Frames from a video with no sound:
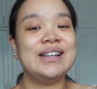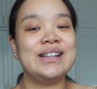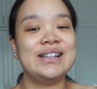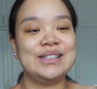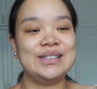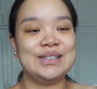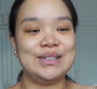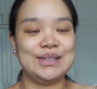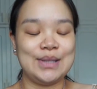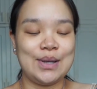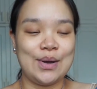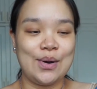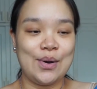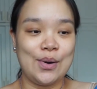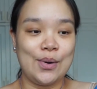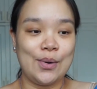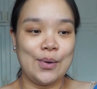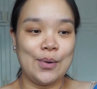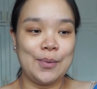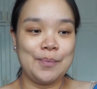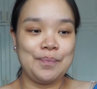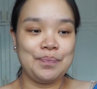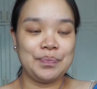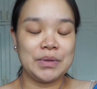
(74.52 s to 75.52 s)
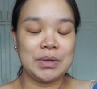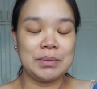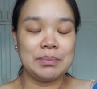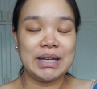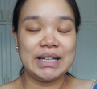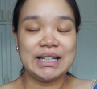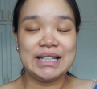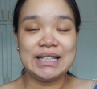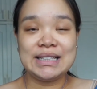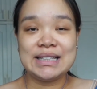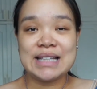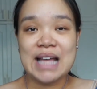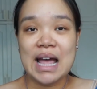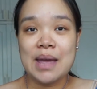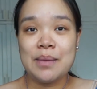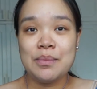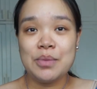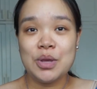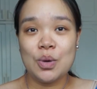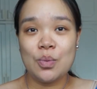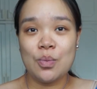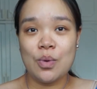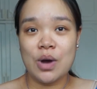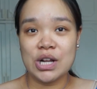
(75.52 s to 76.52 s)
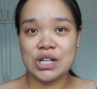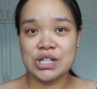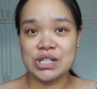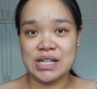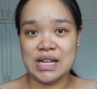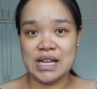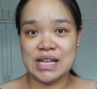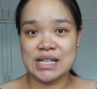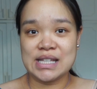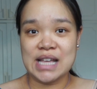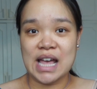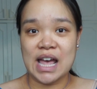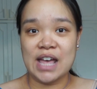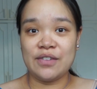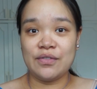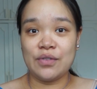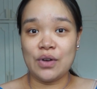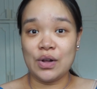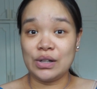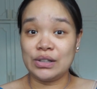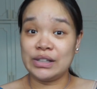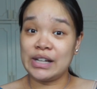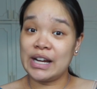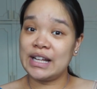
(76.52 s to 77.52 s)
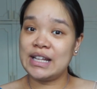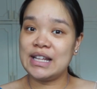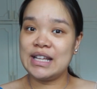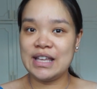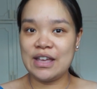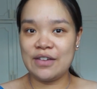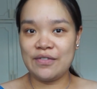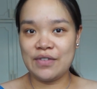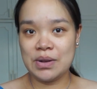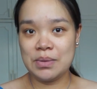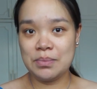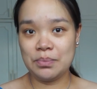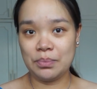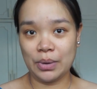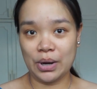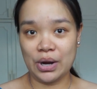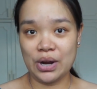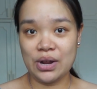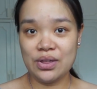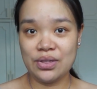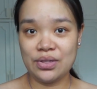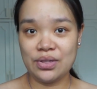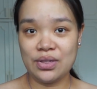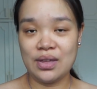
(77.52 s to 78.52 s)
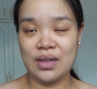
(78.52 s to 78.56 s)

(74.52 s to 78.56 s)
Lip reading: So by the time you watch this, I've already given birth.